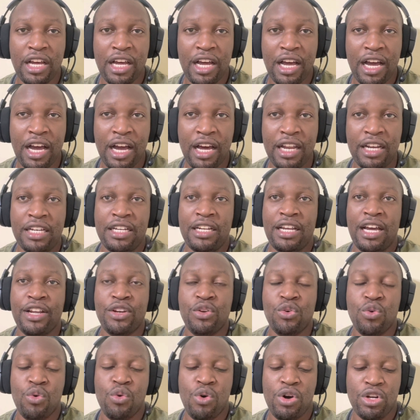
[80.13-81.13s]
And I
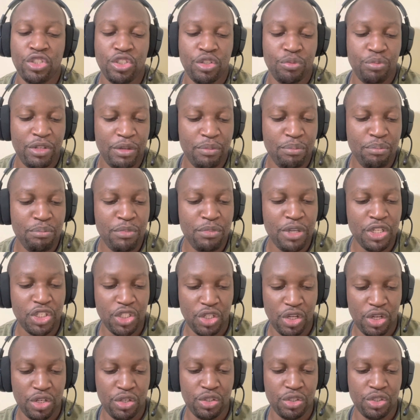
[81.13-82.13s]
don't want to be
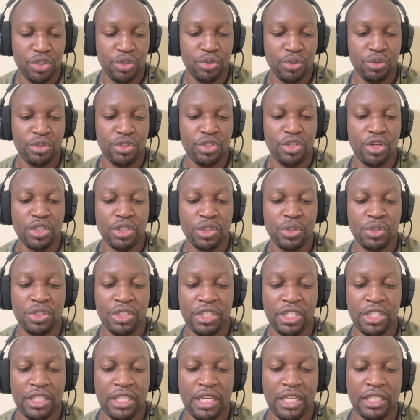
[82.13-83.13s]
misunderstood. Not to
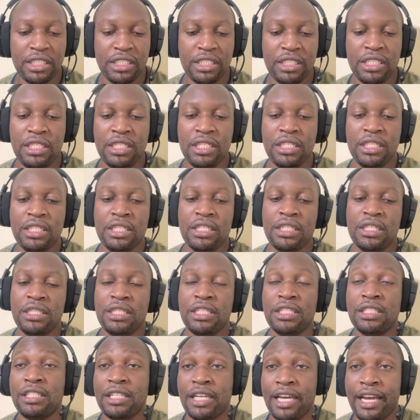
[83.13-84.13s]
say that the
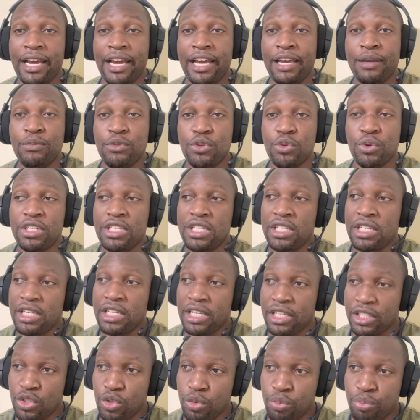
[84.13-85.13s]
times when he
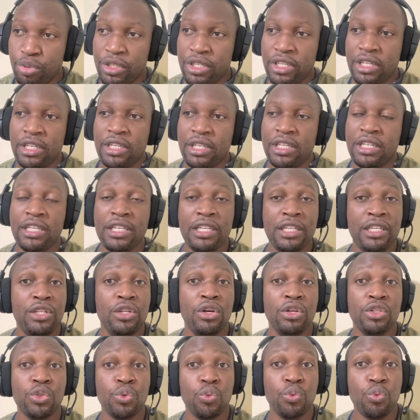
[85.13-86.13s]
get to play, he
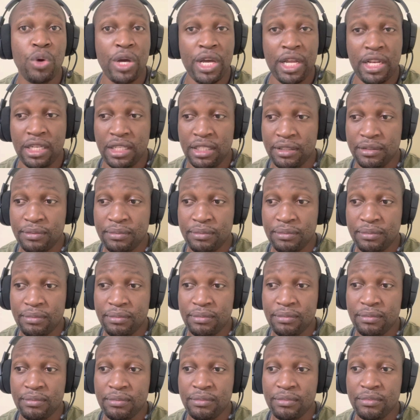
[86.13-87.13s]
does well.
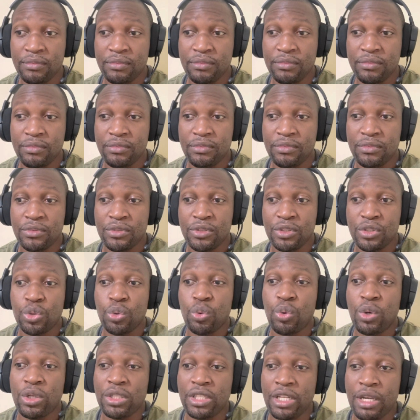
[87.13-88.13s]
So
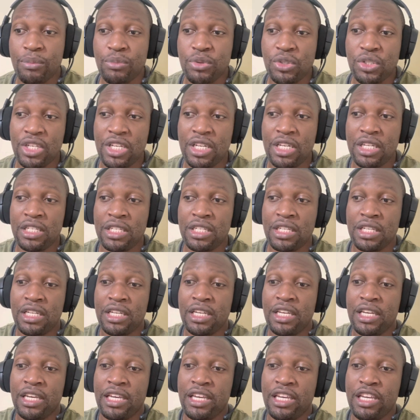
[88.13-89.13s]
what I'm saying,
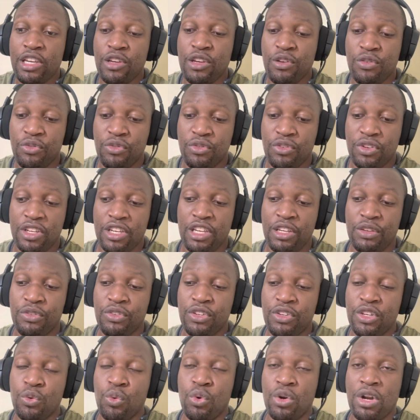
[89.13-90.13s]
if
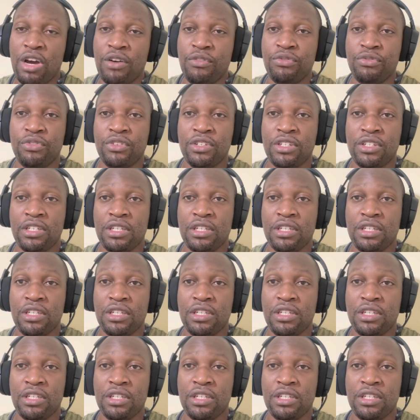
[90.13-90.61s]
he would have